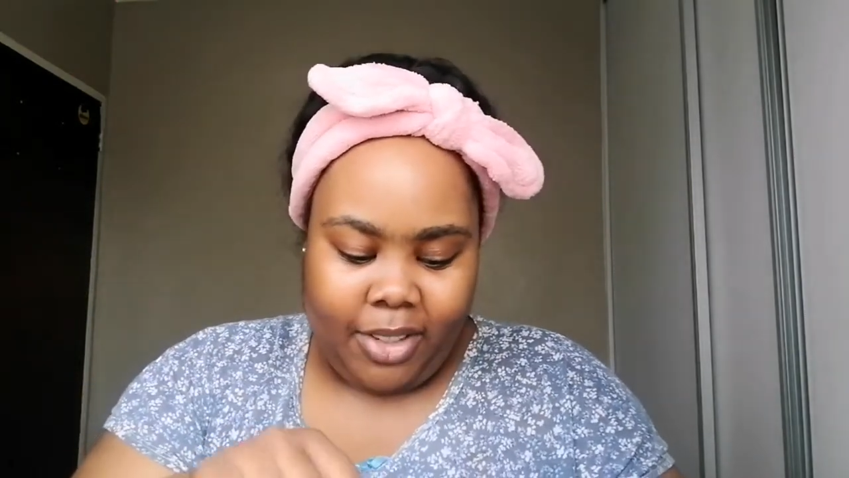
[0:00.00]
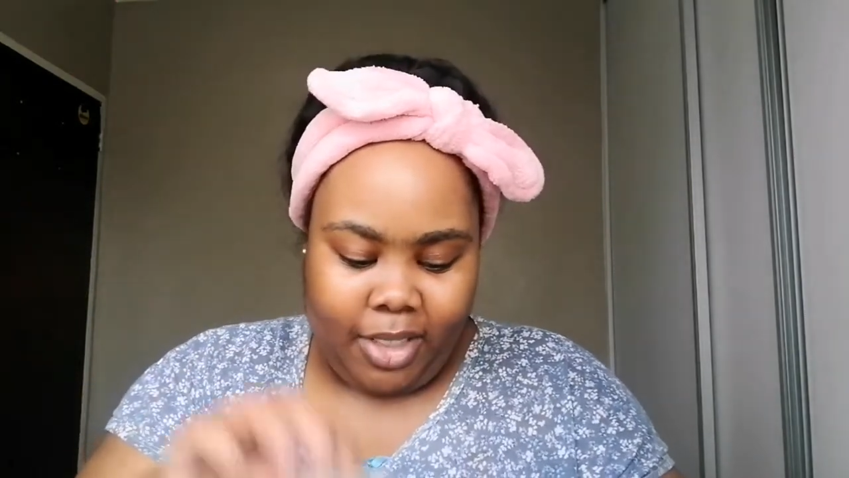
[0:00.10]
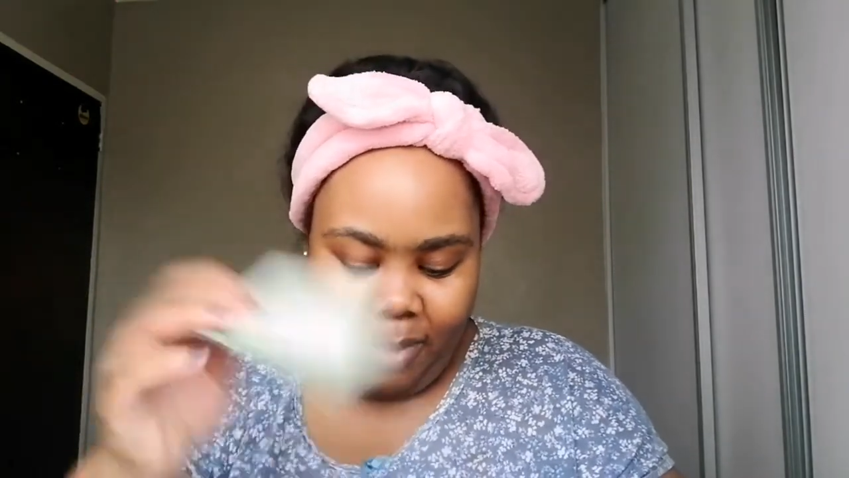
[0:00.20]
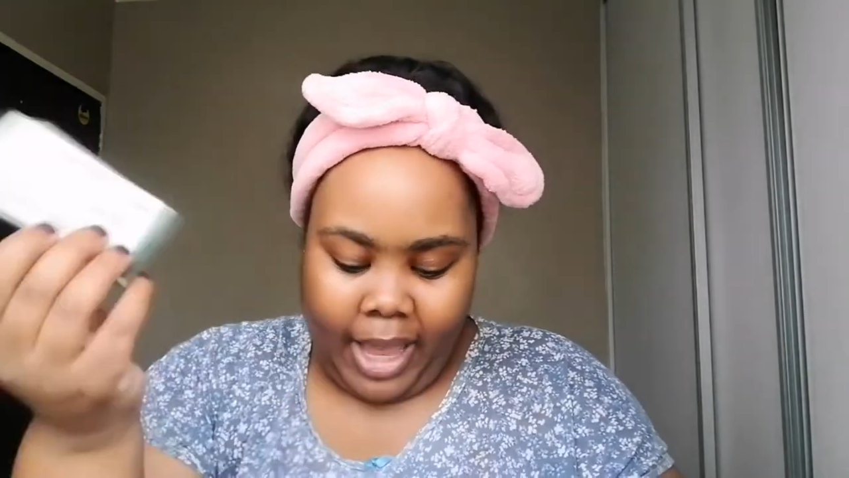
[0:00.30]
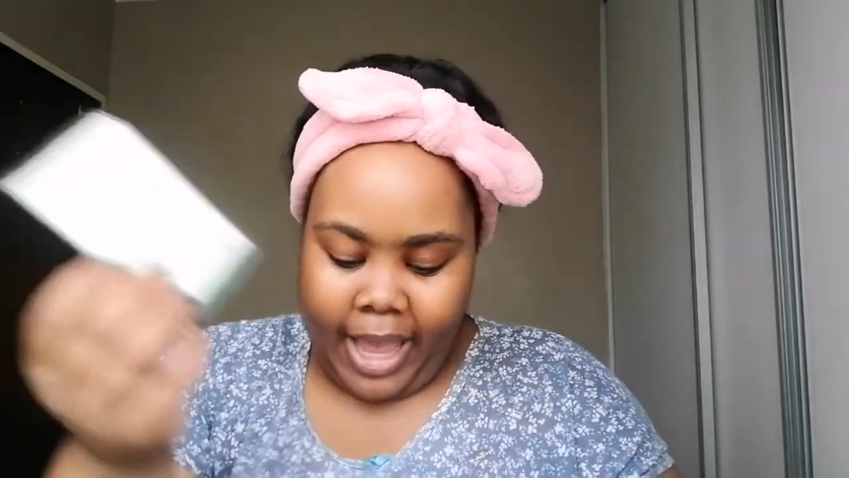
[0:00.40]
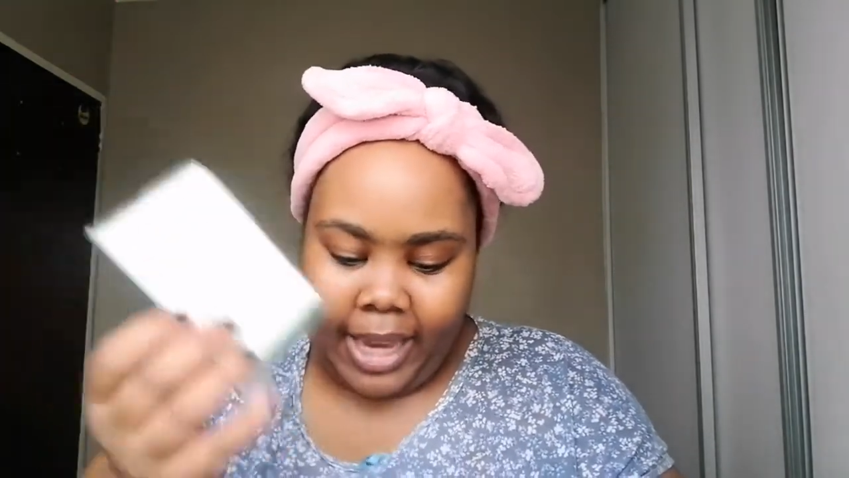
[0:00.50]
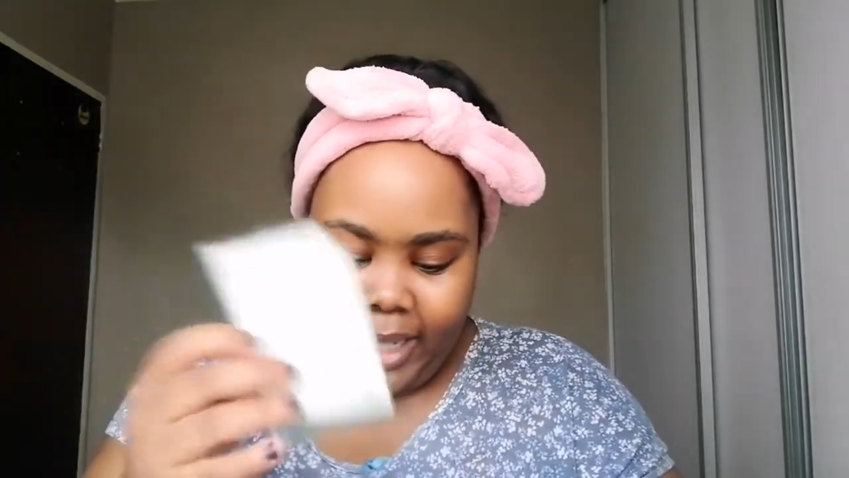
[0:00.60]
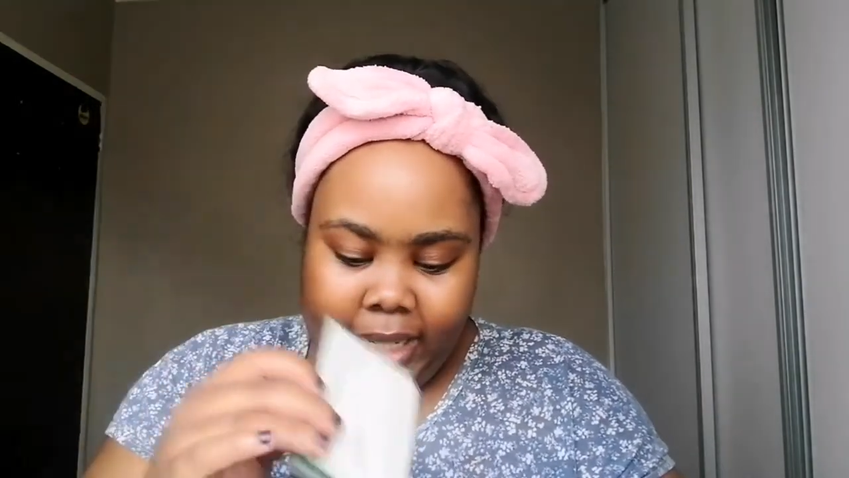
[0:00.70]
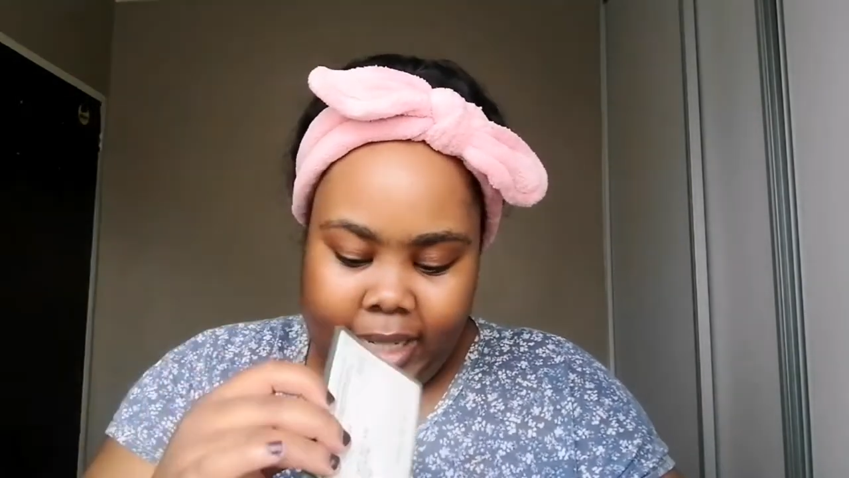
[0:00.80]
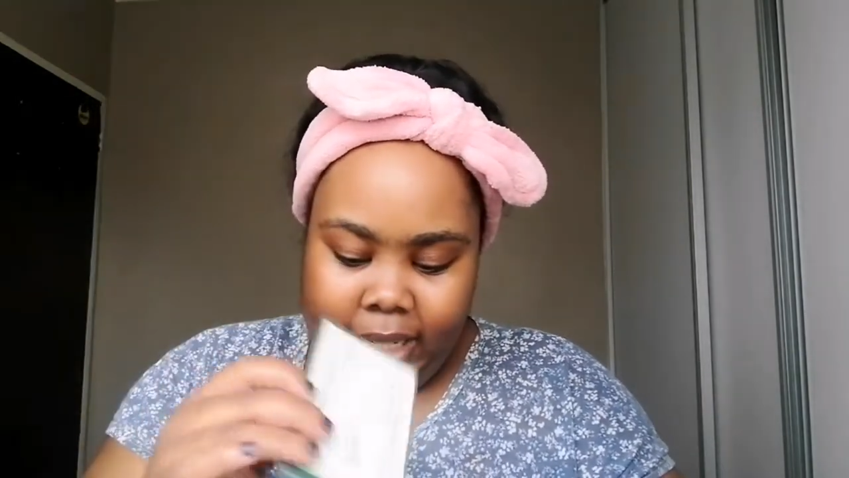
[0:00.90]
You see my
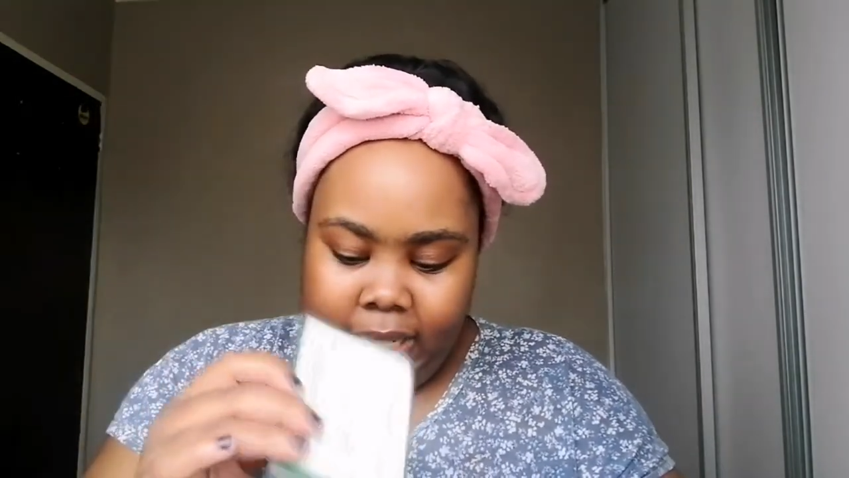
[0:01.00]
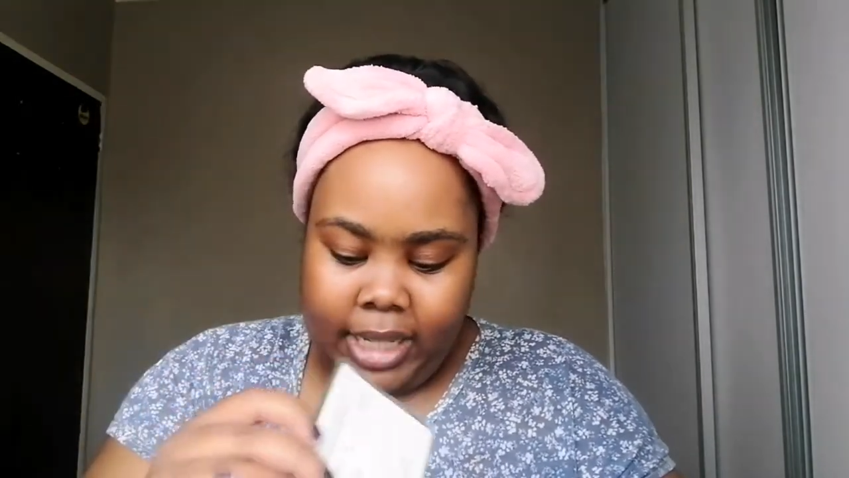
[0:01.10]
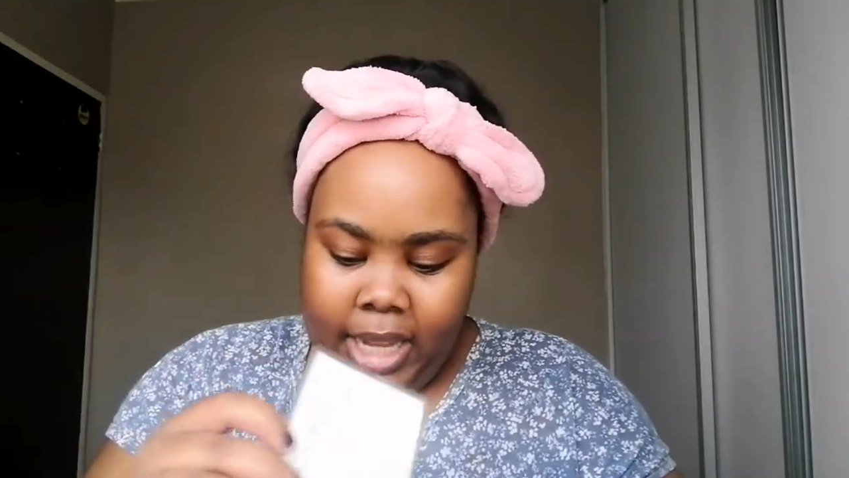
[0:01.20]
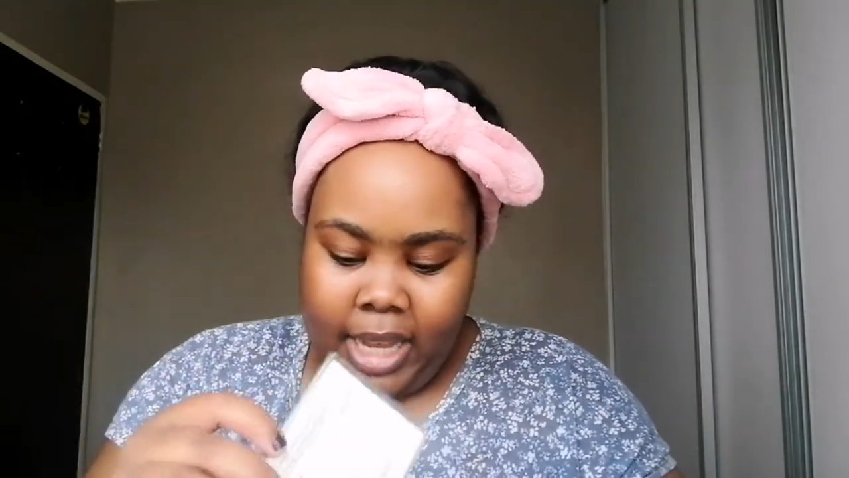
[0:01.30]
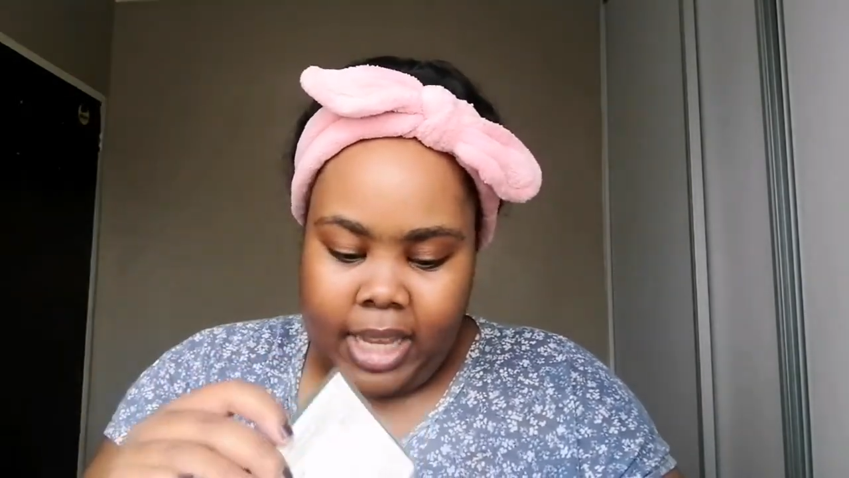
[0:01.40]
ID,